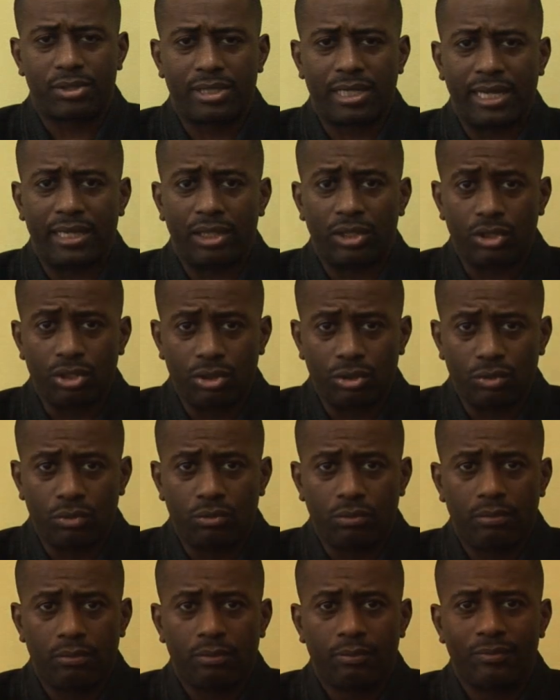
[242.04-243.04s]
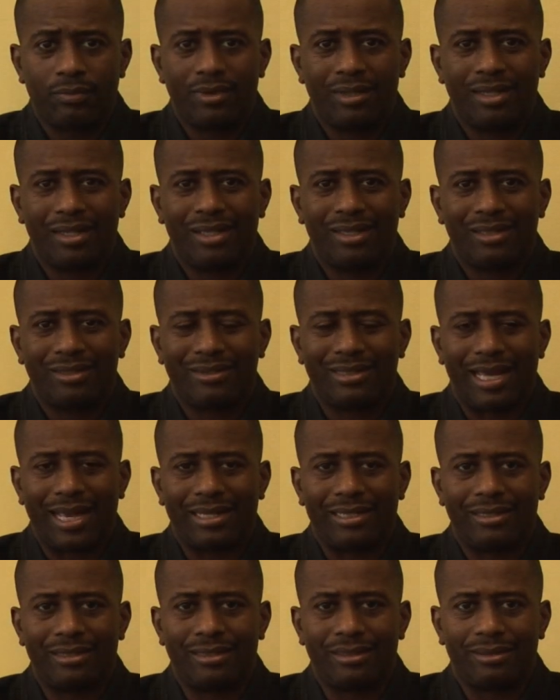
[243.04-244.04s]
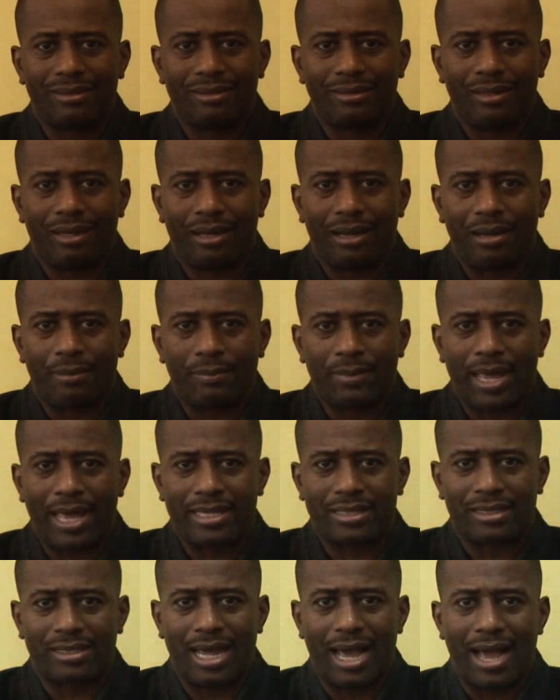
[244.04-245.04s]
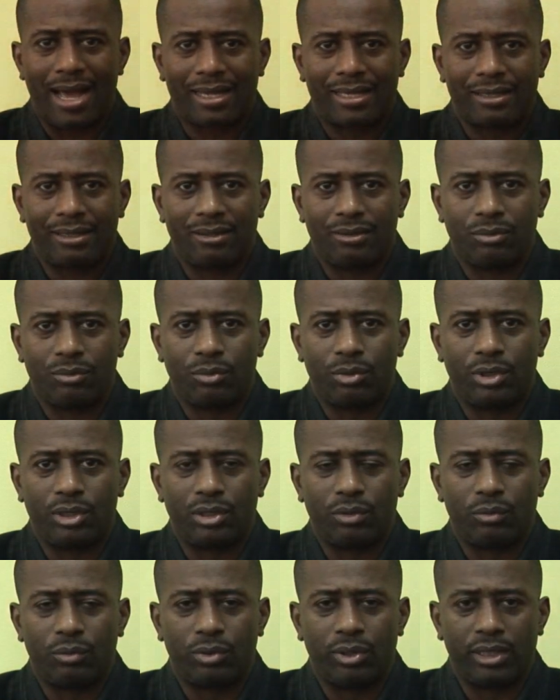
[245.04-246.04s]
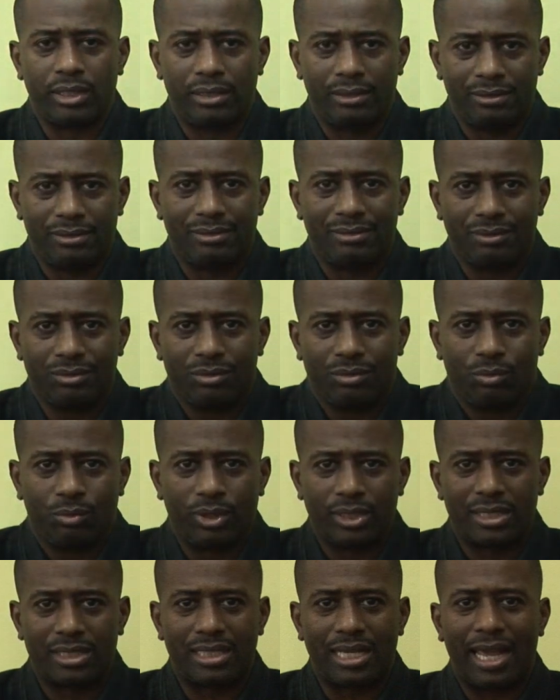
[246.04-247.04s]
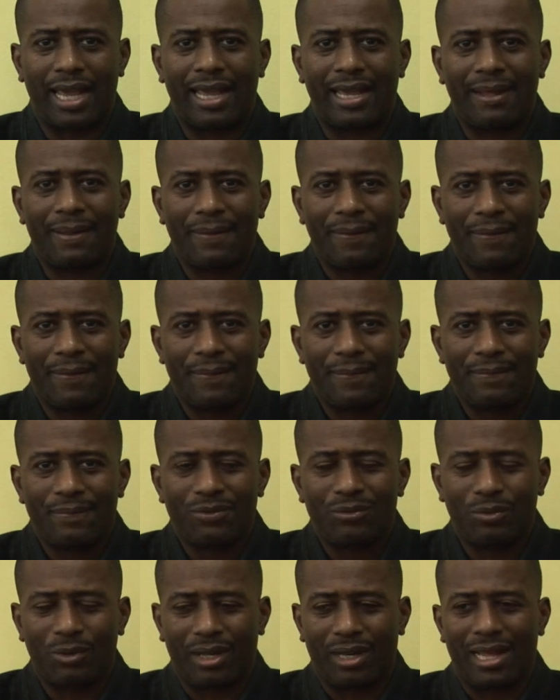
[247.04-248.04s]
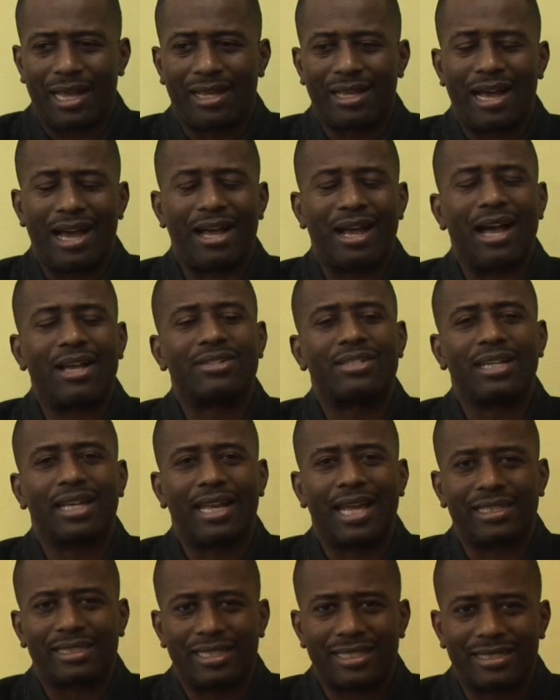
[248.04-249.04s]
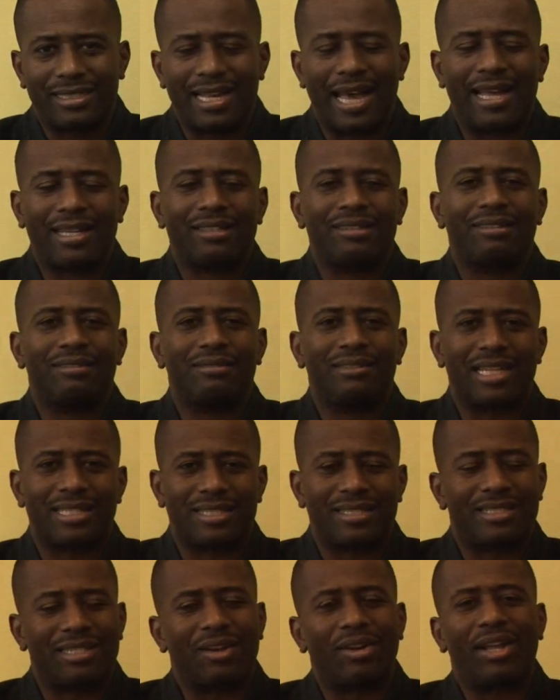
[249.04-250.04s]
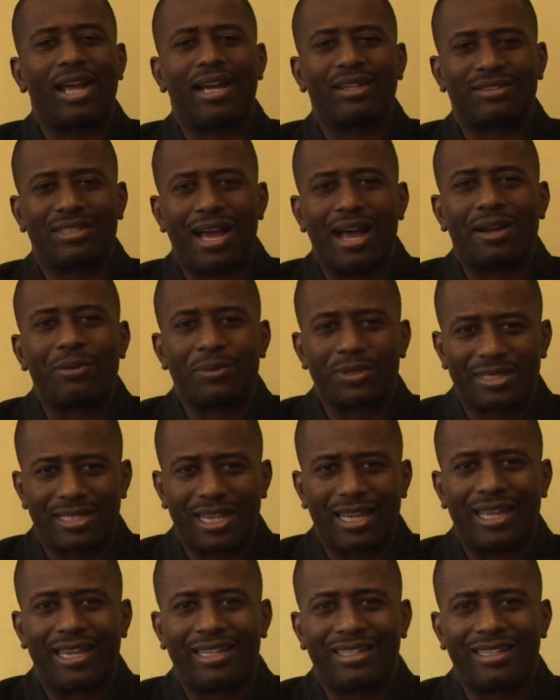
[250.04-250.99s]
to you that as Doc would say, well, I'll say it like this, not necessarily how Doc would say it,